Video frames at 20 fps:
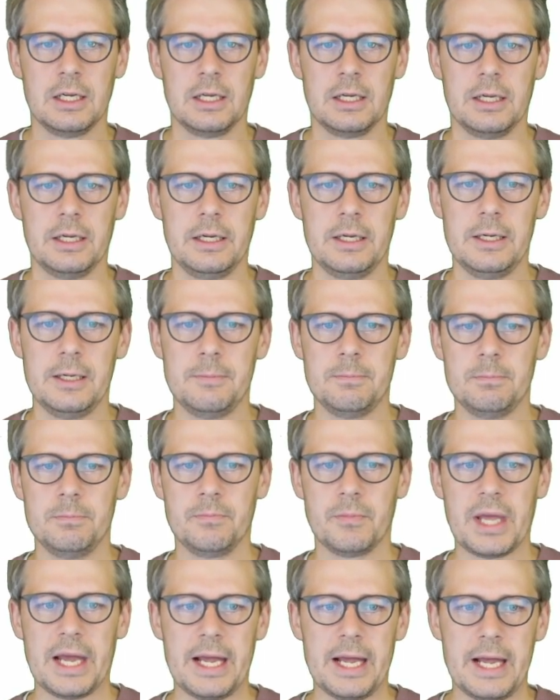
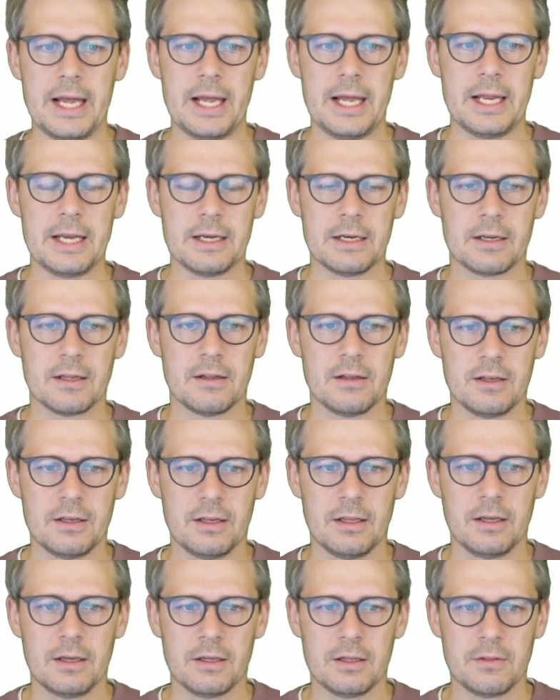And
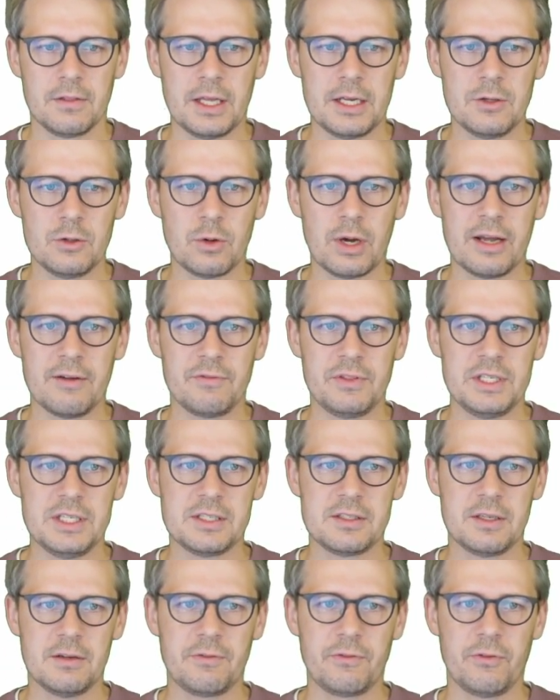then you have these
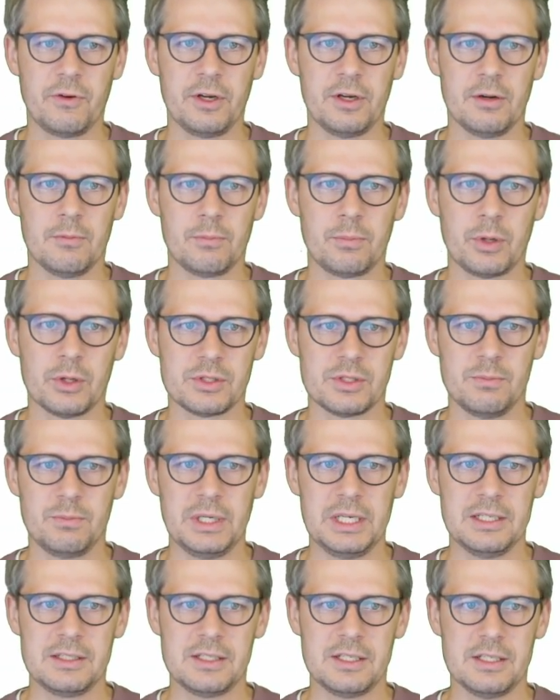different
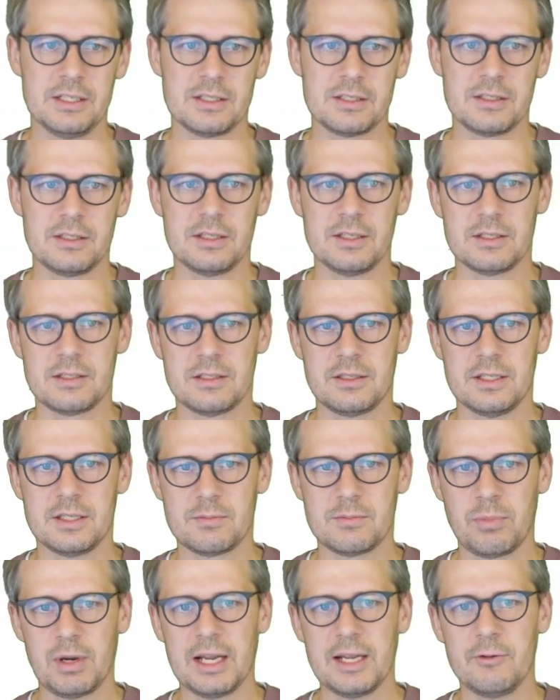possibilities. This
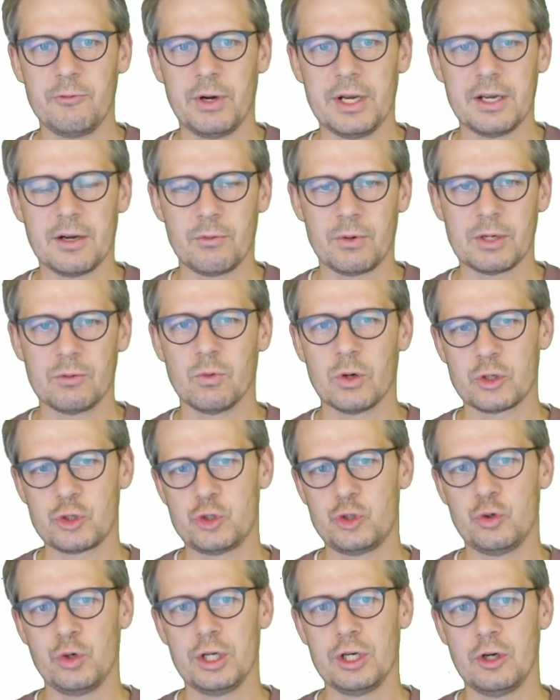display rendering, what
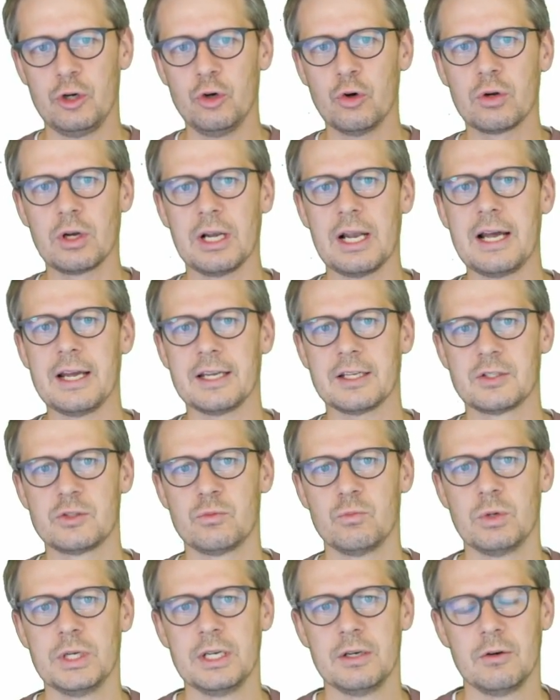should it look like
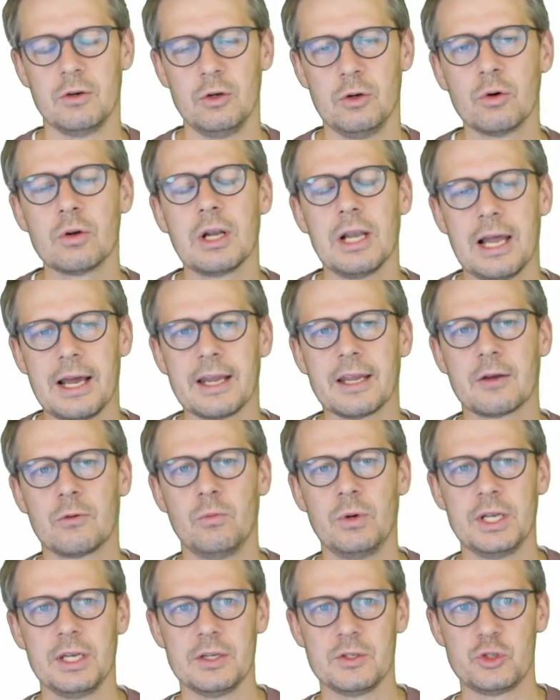
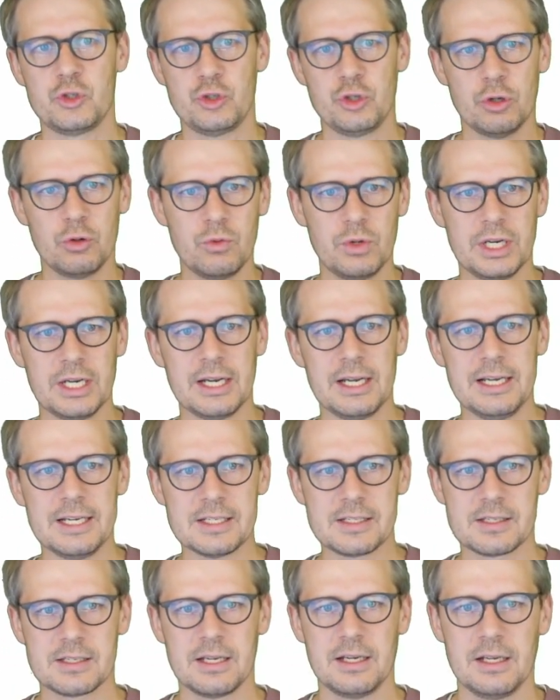when it's shown in a
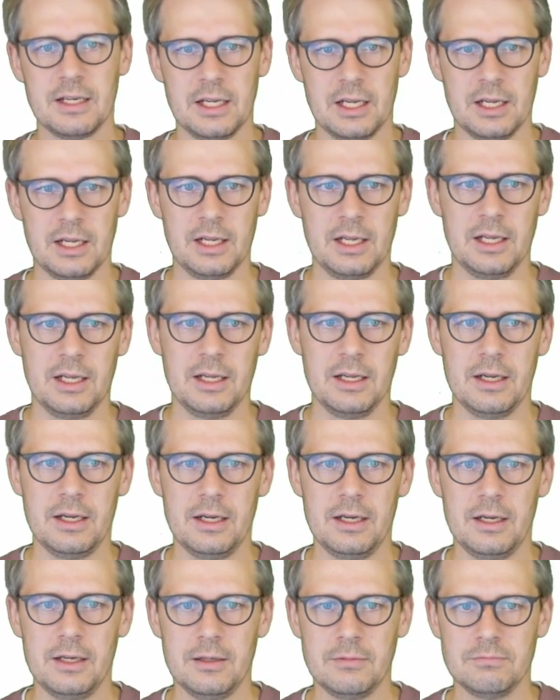list?
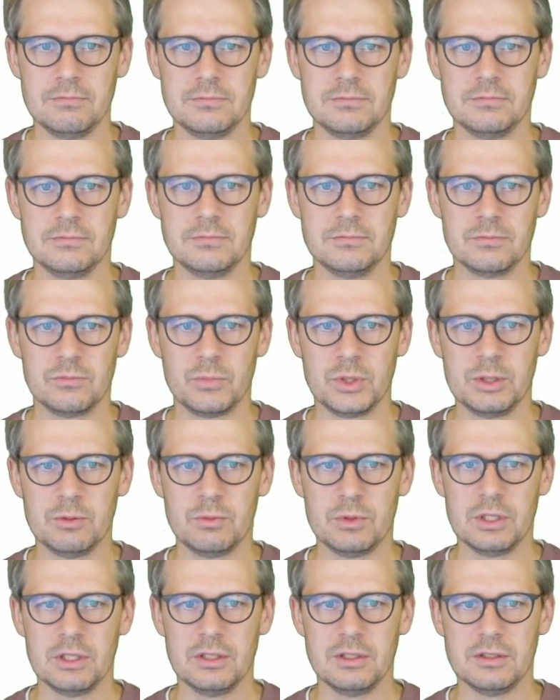We
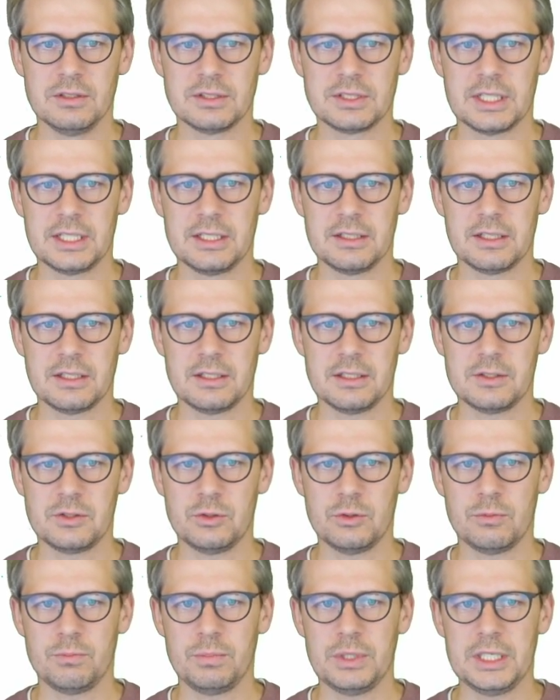will say that this
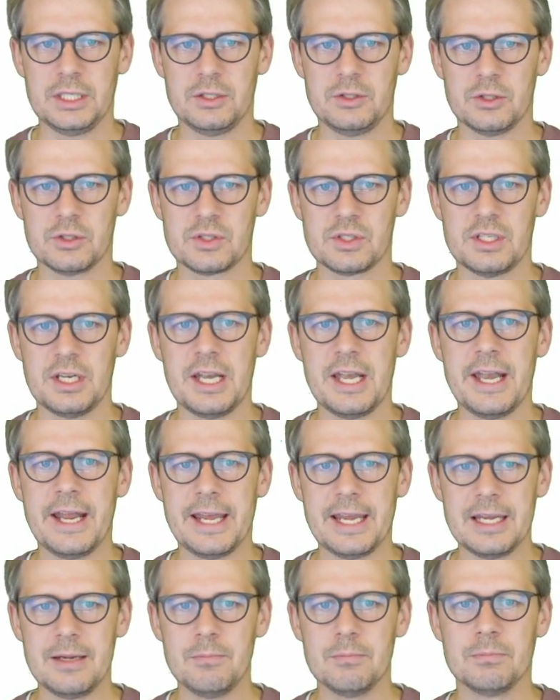should be just the
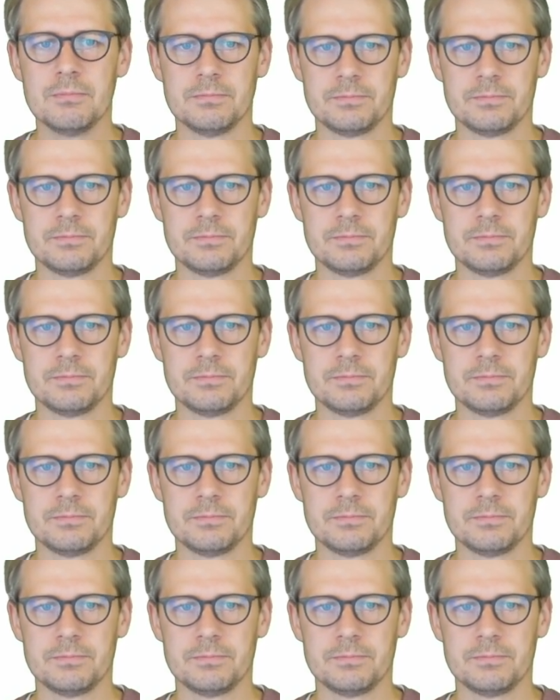name